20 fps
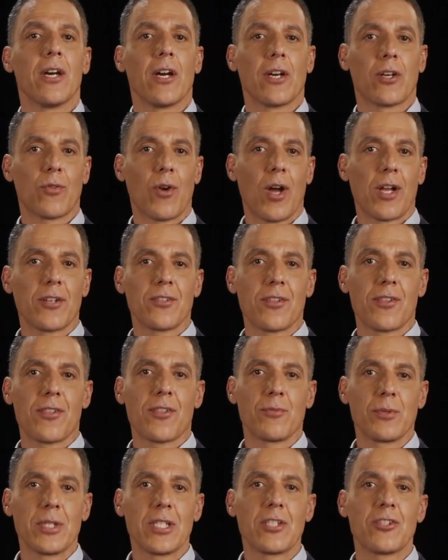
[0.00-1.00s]
across the
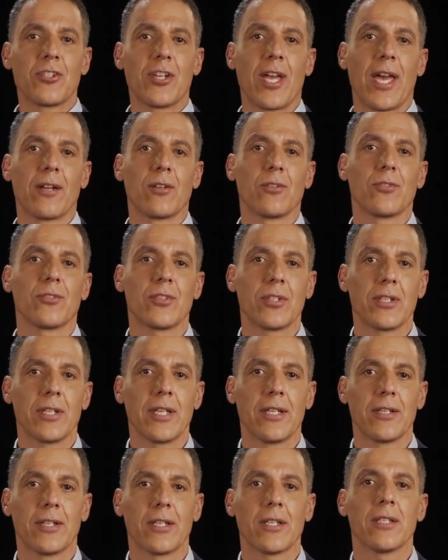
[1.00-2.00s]
three channels
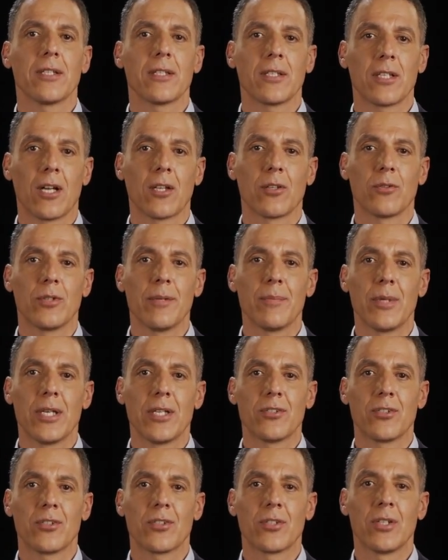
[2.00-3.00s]
in a color
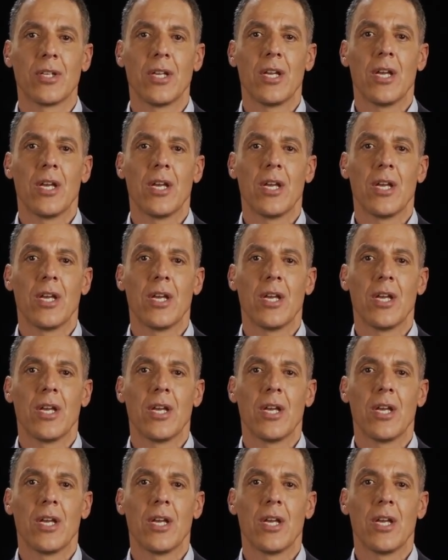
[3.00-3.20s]
image.